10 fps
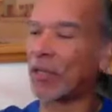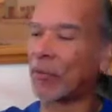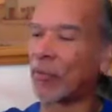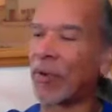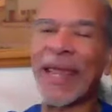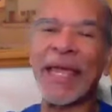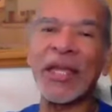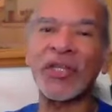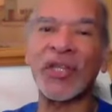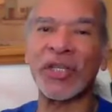
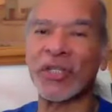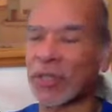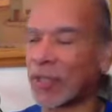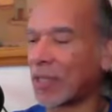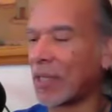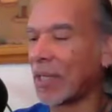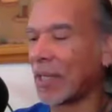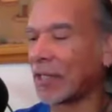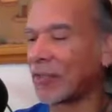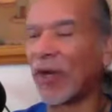raised.
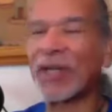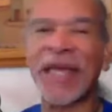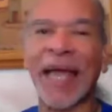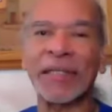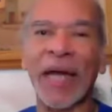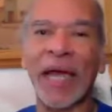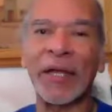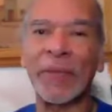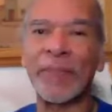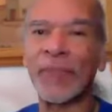It's very
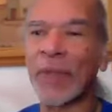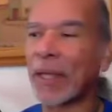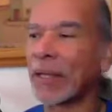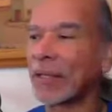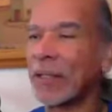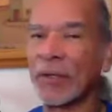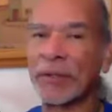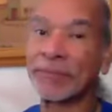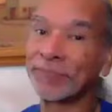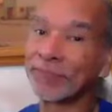tactile. You know.